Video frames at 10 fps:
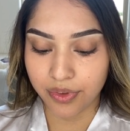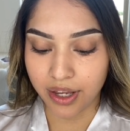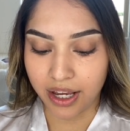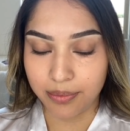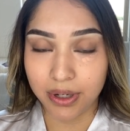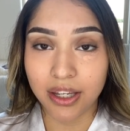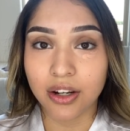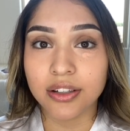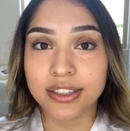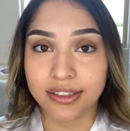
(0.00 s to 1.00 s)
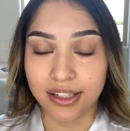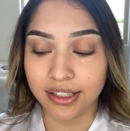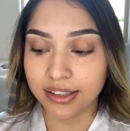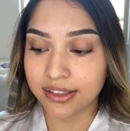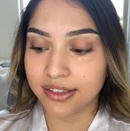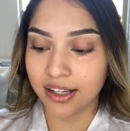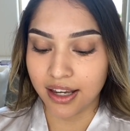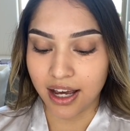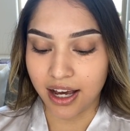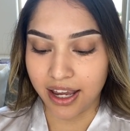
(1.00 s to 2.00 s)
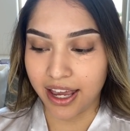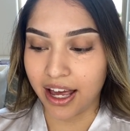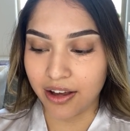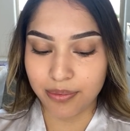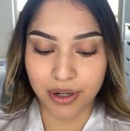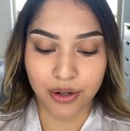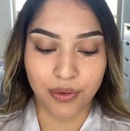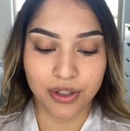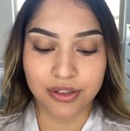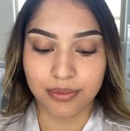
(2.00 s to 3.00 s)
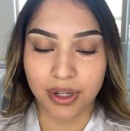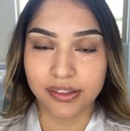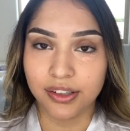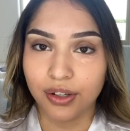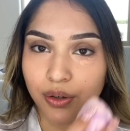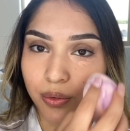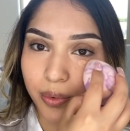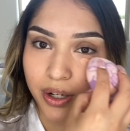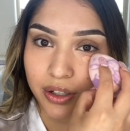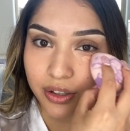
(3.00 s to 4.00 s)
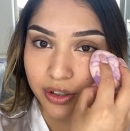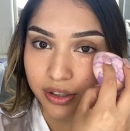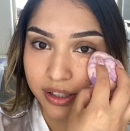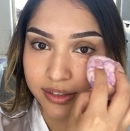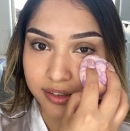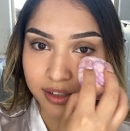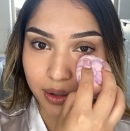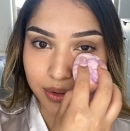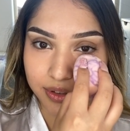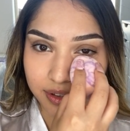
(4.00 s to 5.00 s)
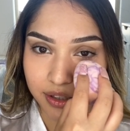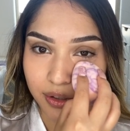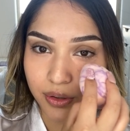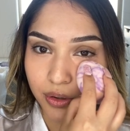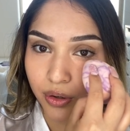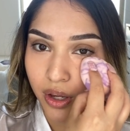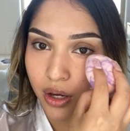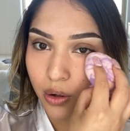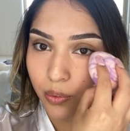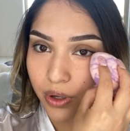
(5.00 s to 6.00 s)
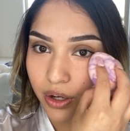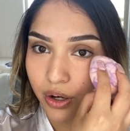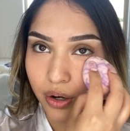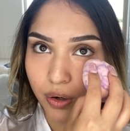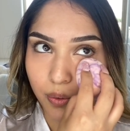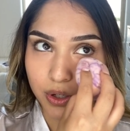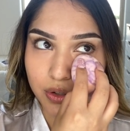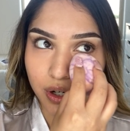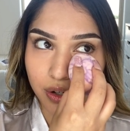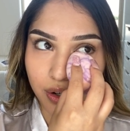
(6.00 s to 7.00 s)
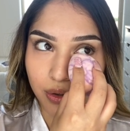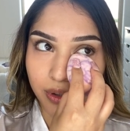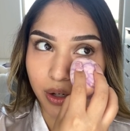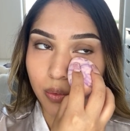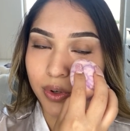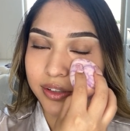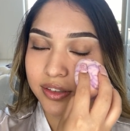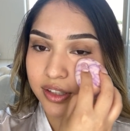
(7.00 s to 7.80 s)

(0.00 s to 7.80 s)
I've been here since. I have been going to Mexico regularly since I was little. We go, we try to go like once a